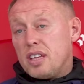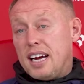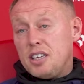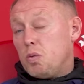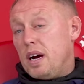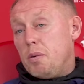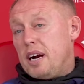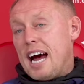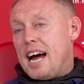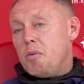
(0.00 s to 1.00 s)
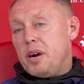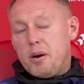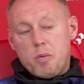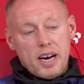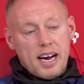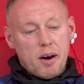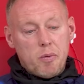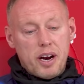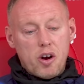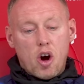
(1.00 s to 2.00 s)
That is where we're at. We're we're
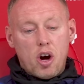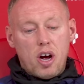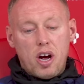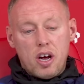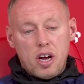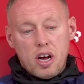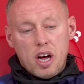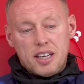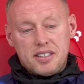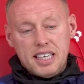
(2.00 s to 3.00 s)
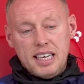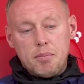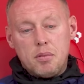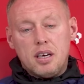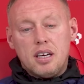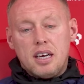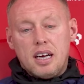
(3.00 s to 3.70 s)
we're not a a team